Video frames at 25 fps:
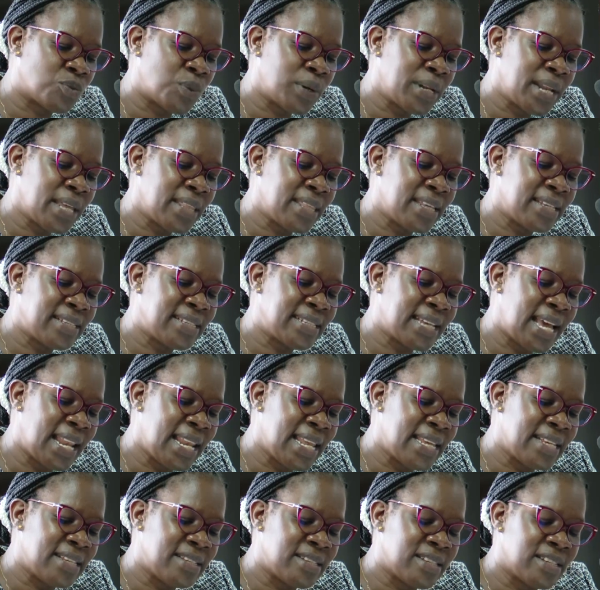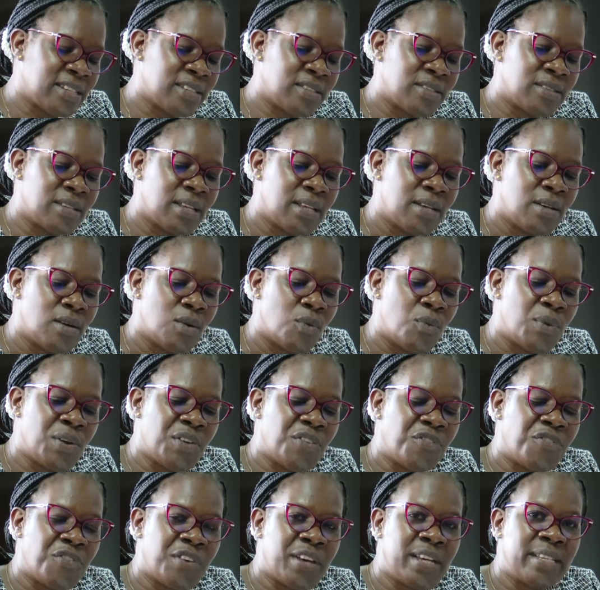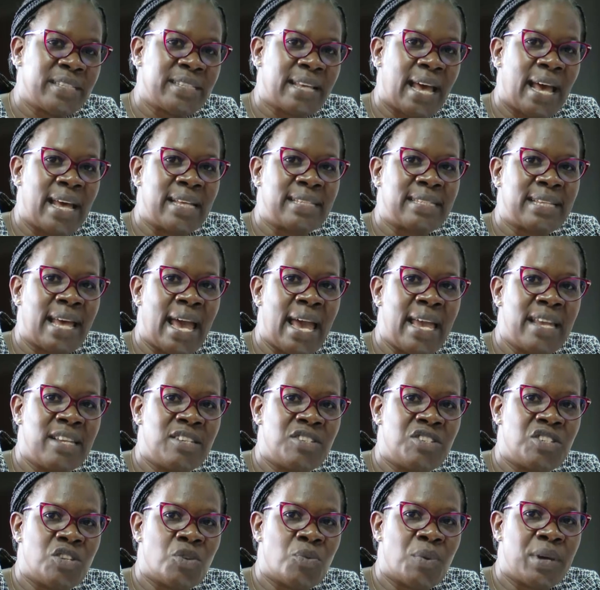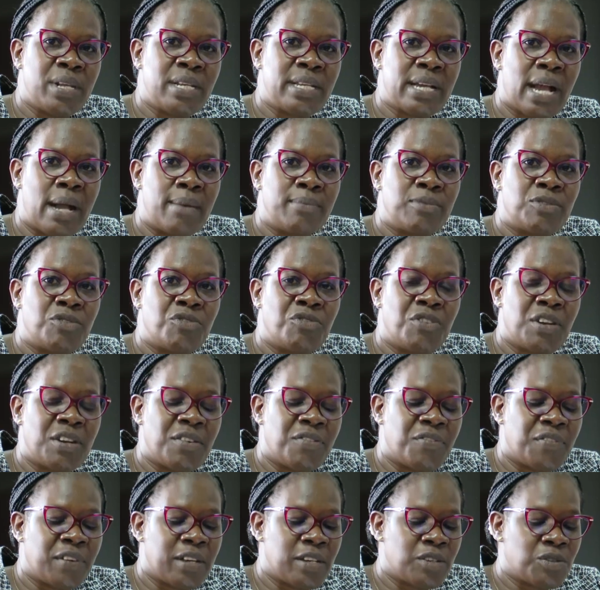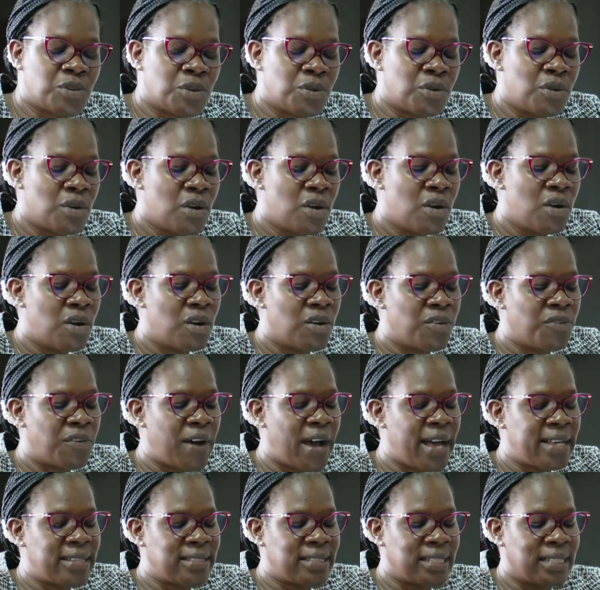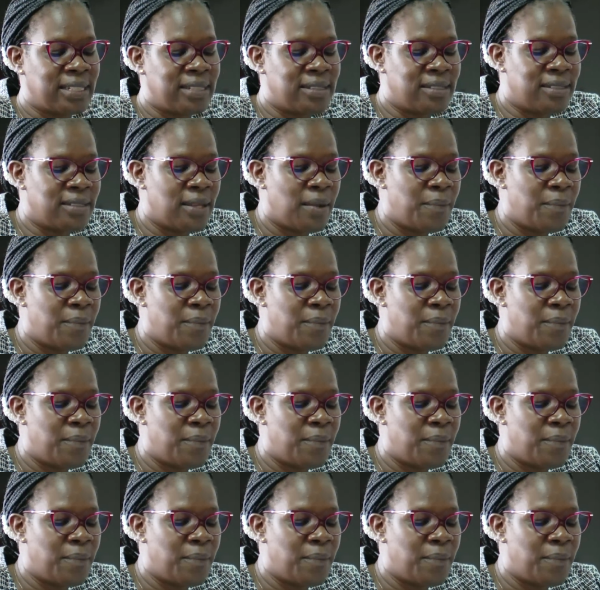What are the challenges we face as IG when it comes to verification of assets.